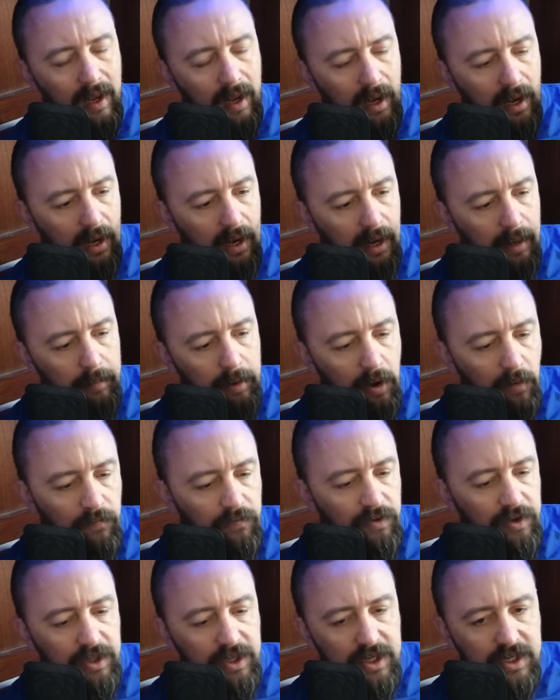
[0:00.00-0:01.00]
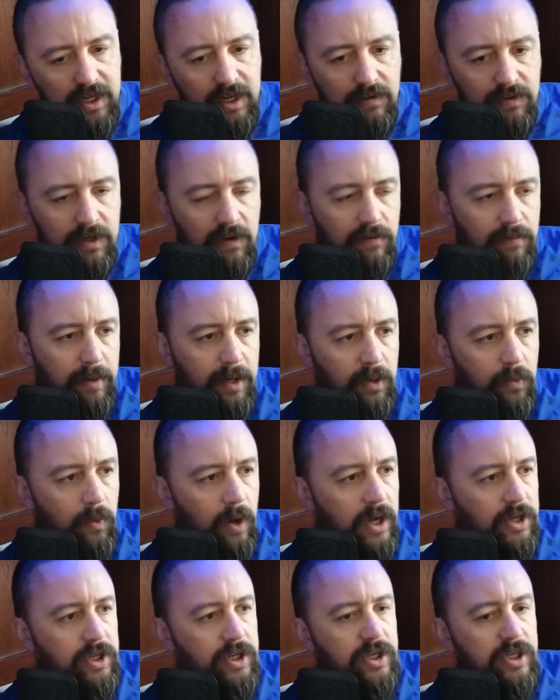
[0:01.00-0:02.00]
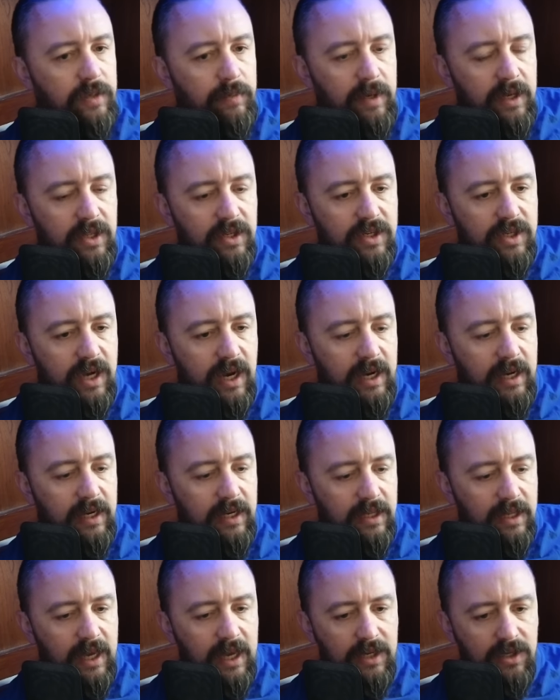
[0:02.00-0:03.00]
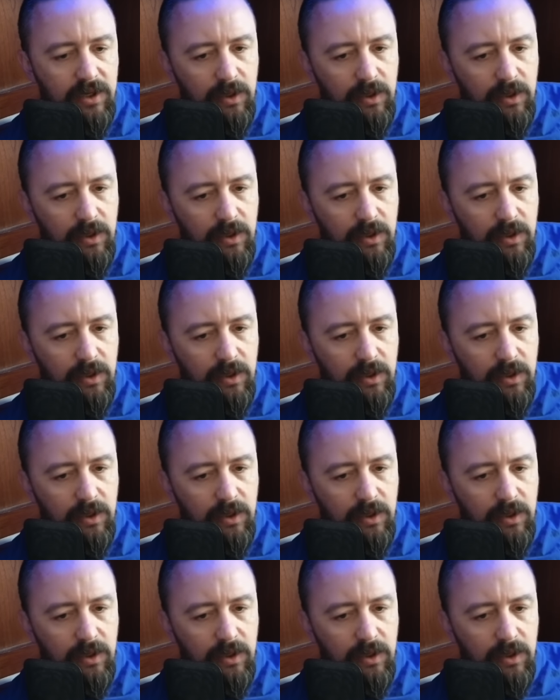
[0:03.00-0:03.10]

Um, hopefully, this gives everybody watching some insight into that.